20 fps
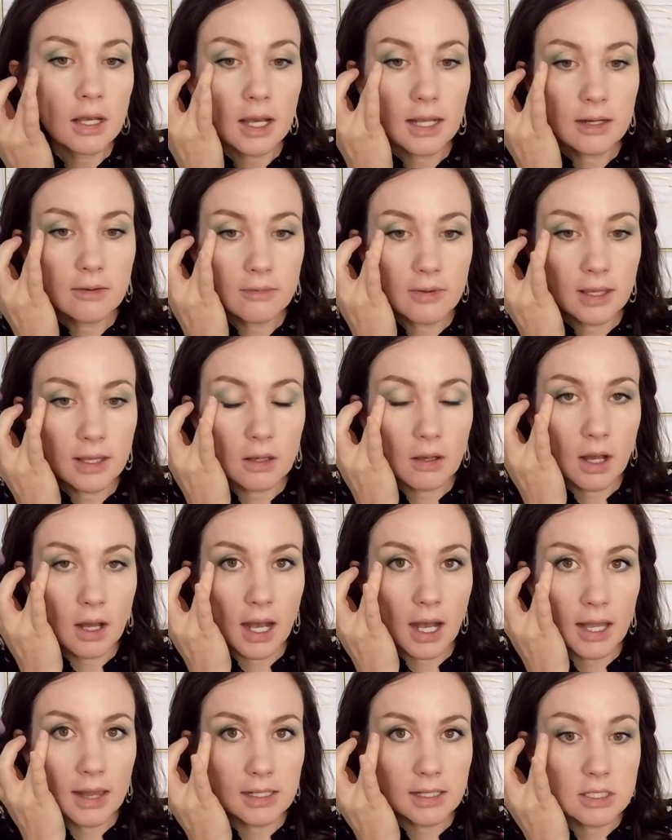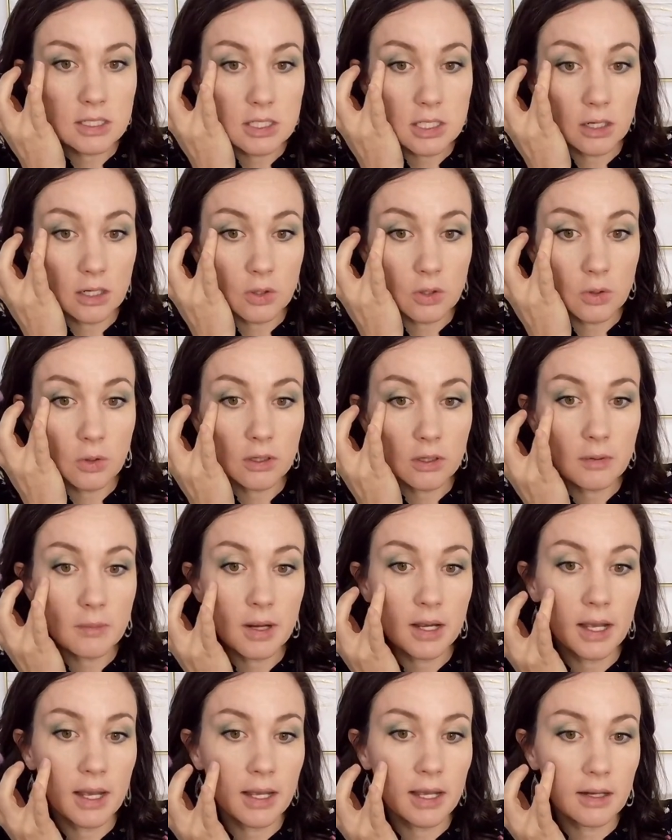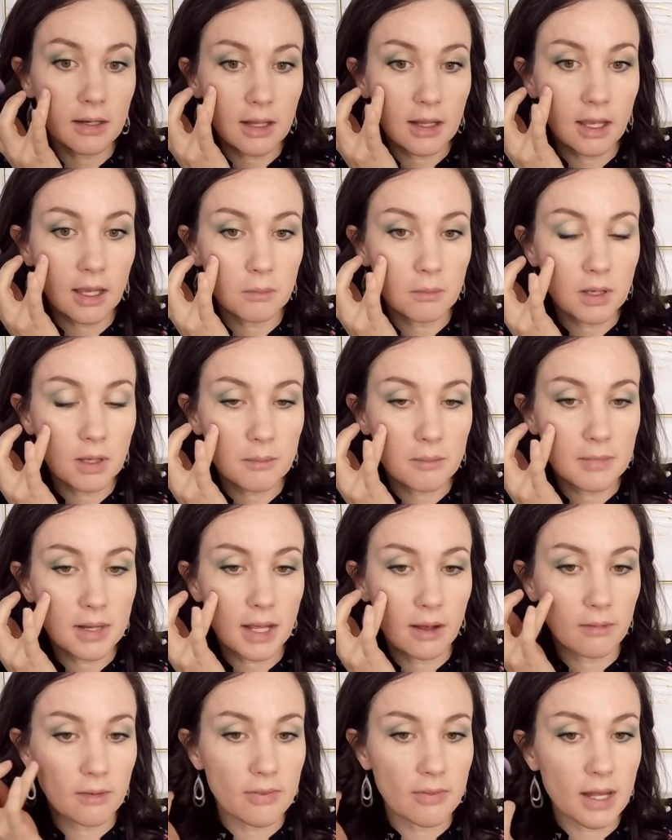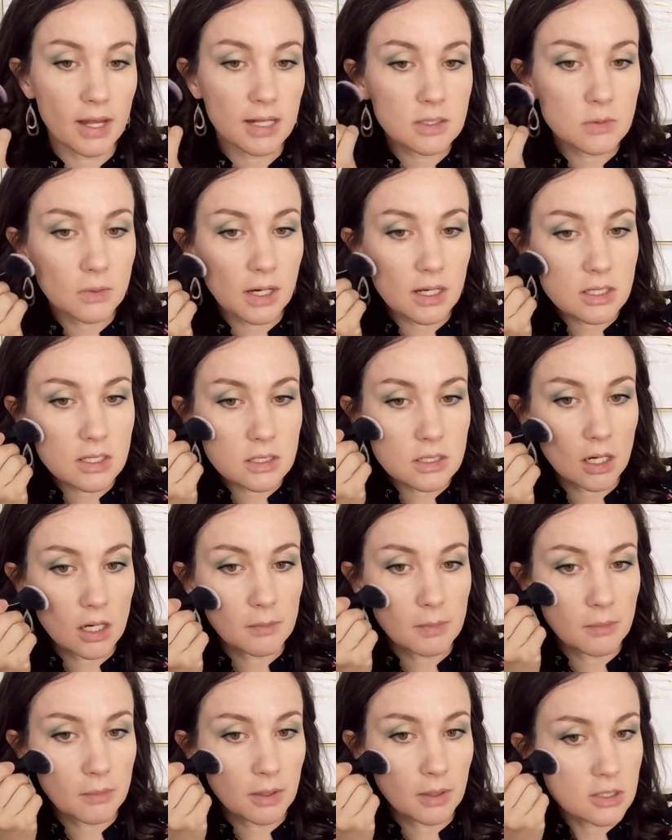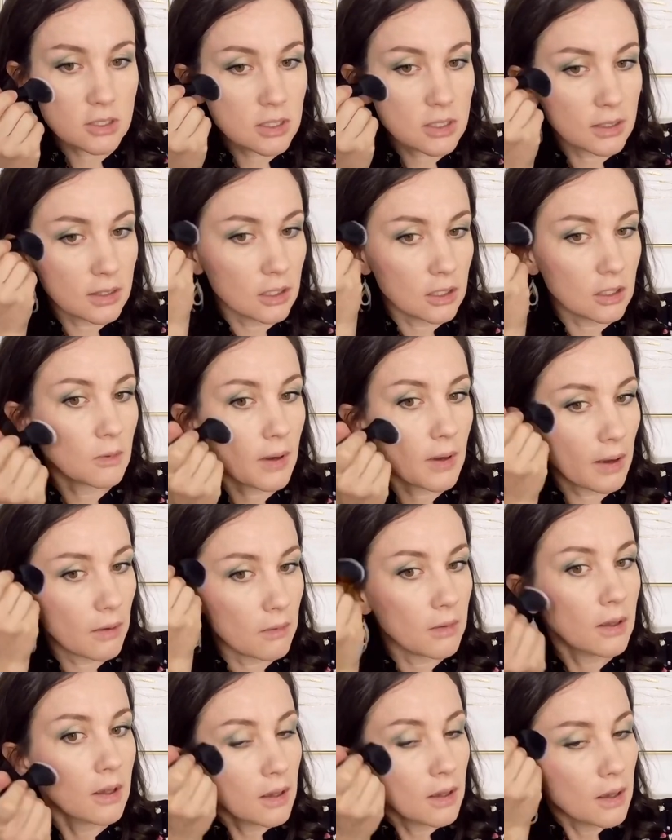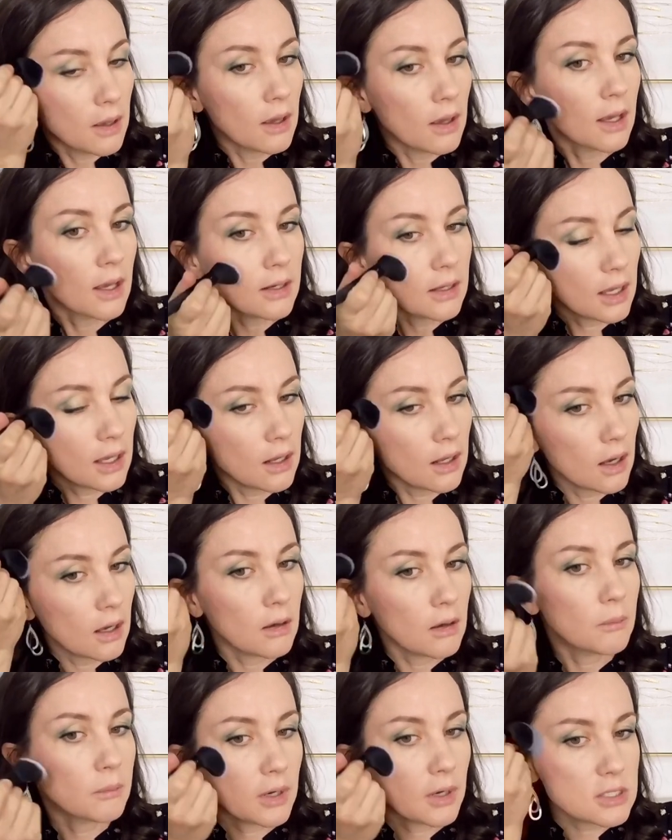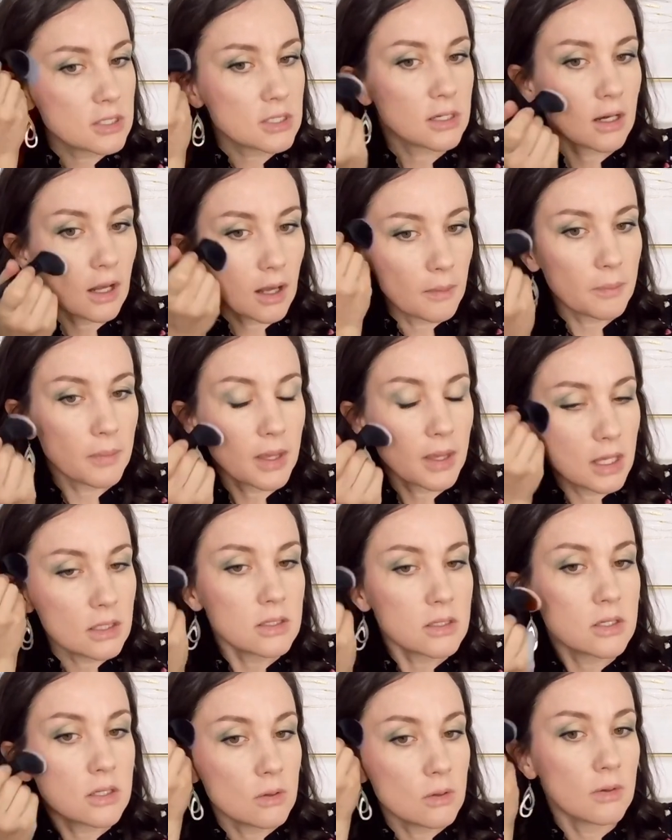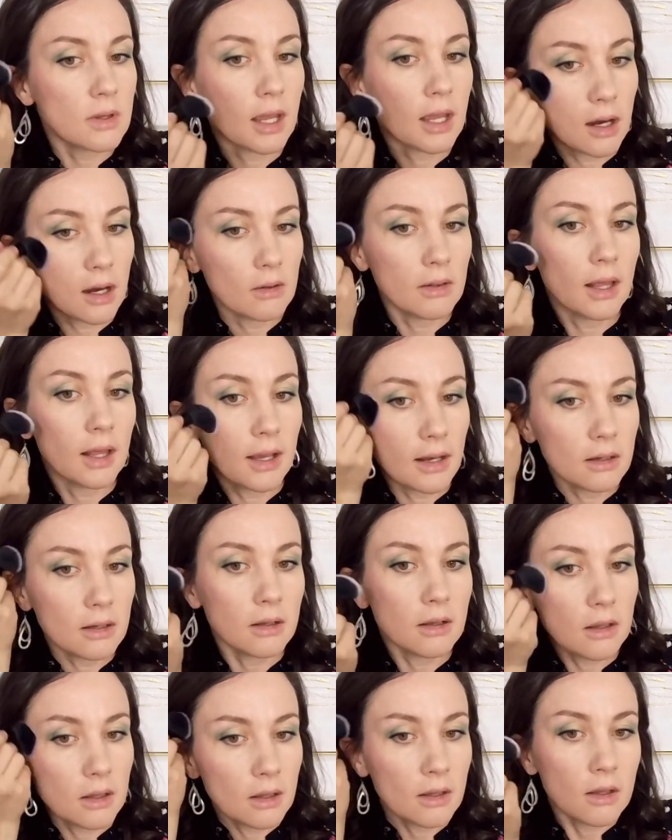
Kind of like, I like to start at the corner of my eye and come down, and that's where I start my blush, and then go out and kind of brush it up into the hairline.